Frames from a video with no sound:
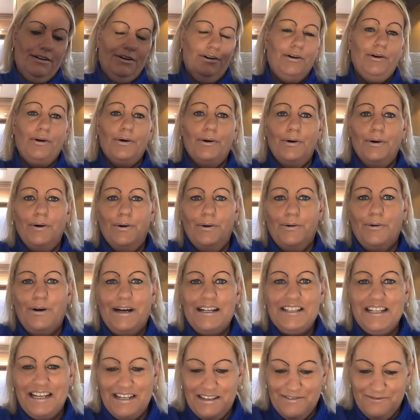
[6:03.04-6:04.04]
Oh,
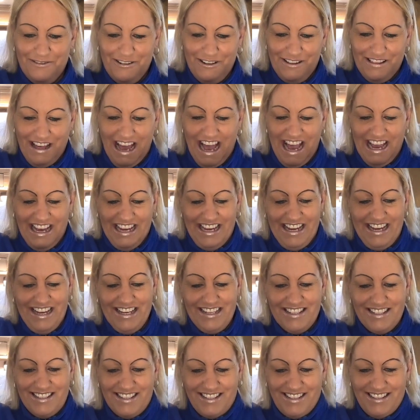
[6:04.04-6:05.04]
I don't know what that
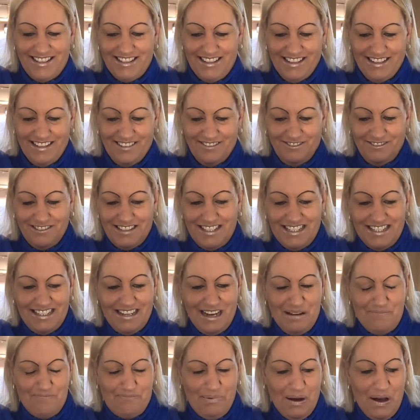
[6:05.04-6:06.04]
is. What did
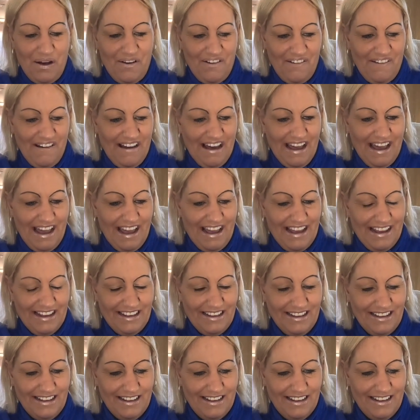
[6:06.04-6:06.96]
I buy?